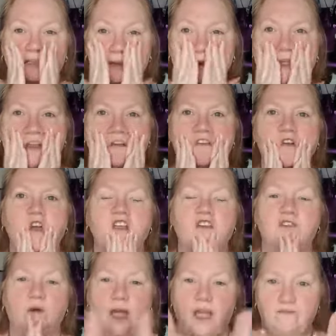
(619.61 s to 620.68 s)
So if you
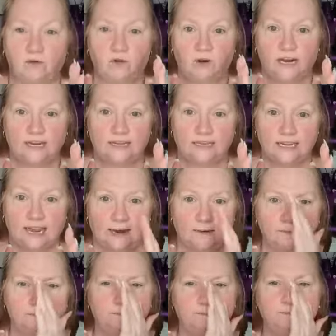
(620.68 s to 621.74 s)
do have oily skin,